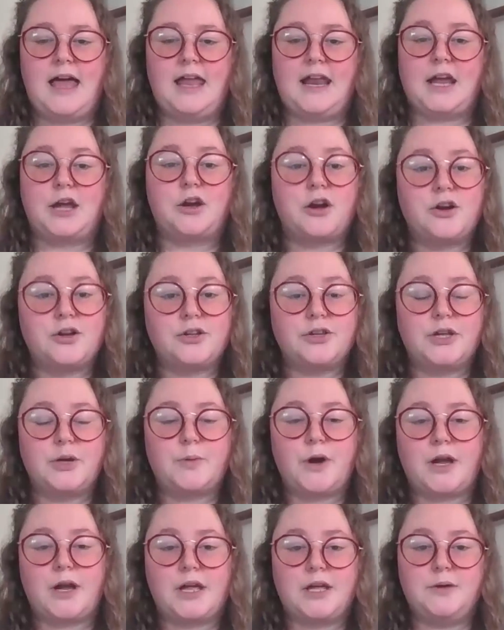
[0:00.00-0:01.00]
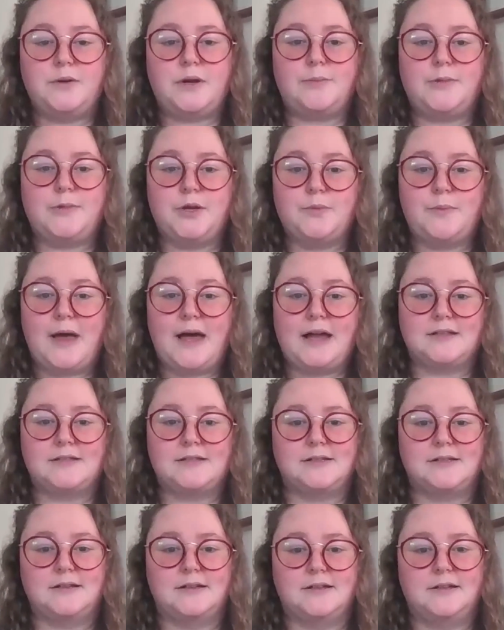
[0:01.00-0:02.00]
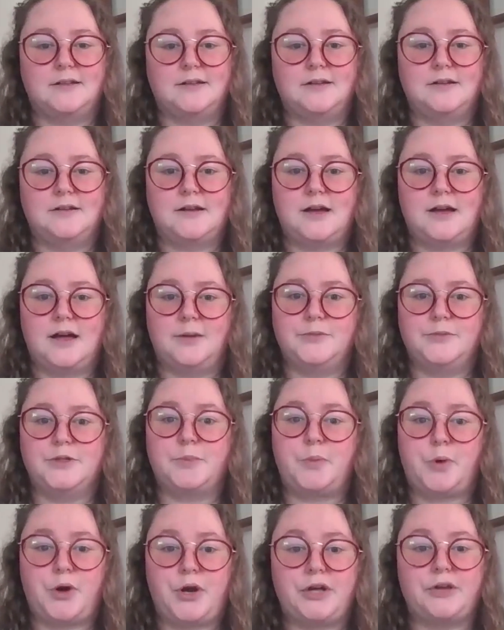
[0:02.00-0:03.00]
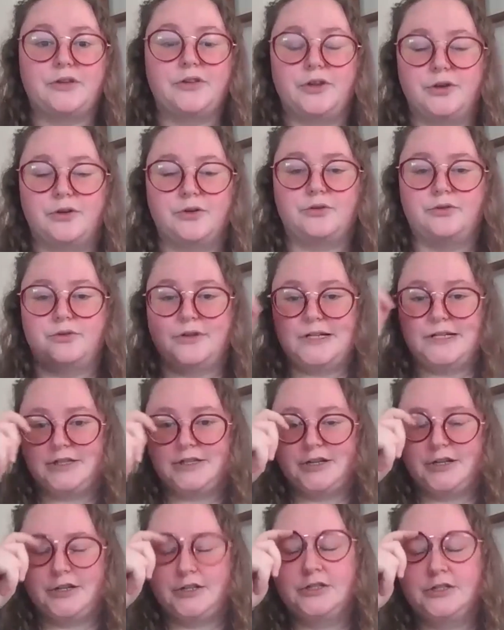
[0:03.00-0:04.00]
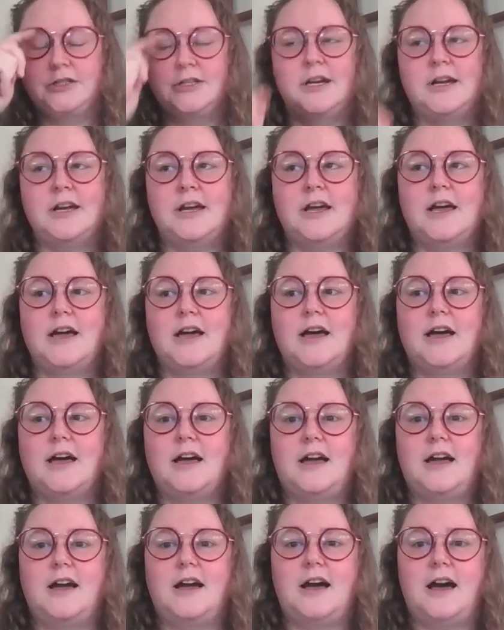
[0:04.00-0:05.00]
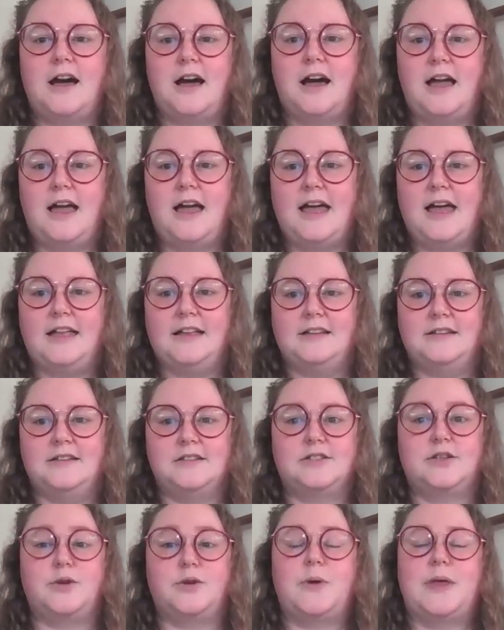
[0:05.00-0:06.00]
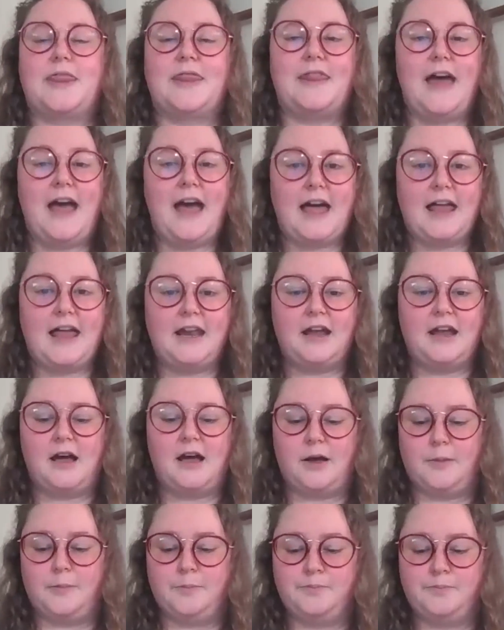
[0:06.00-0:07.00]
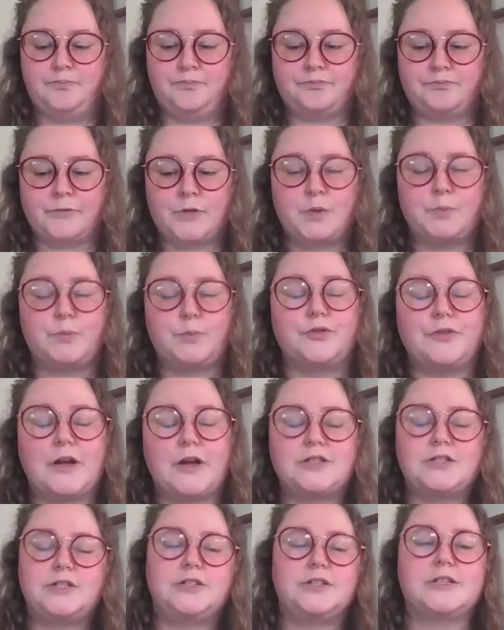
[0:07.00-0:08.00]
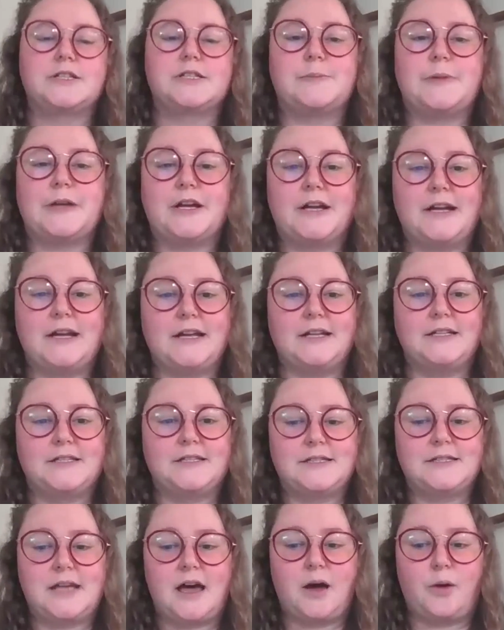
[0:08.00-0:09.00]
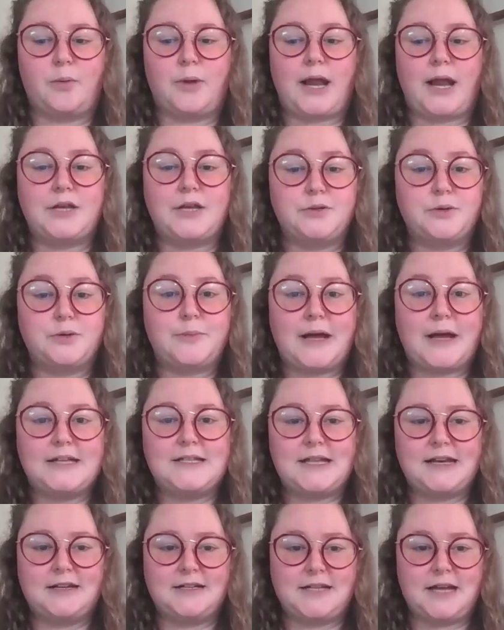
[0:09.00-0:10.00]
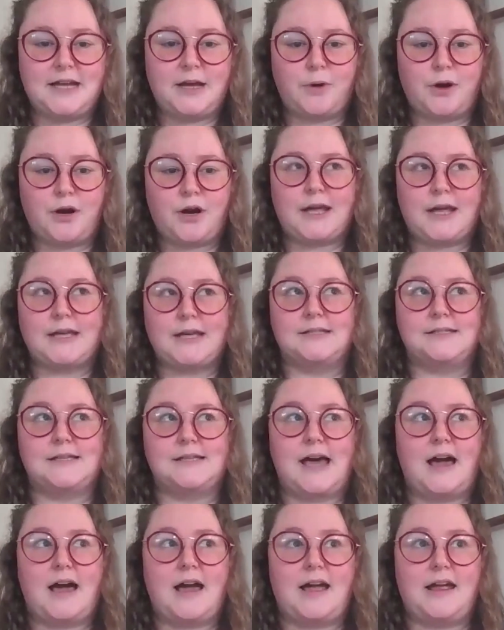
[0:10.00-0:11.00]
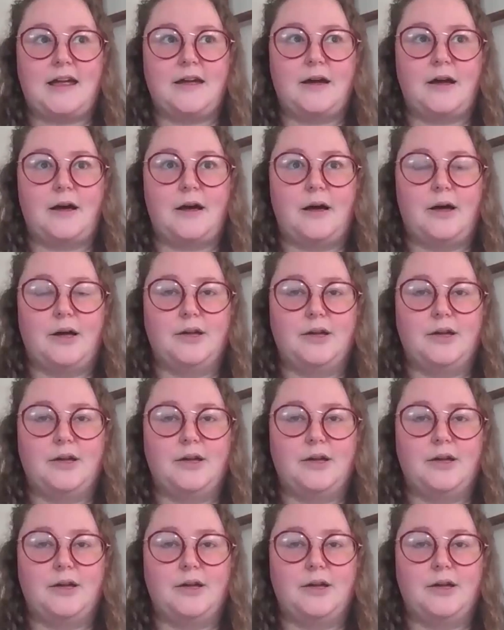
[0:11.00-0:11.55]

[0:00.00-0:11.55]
I currently work at UW-Madison supporting clinical research. And so with that professional experience, what I do in my day-to-day work is I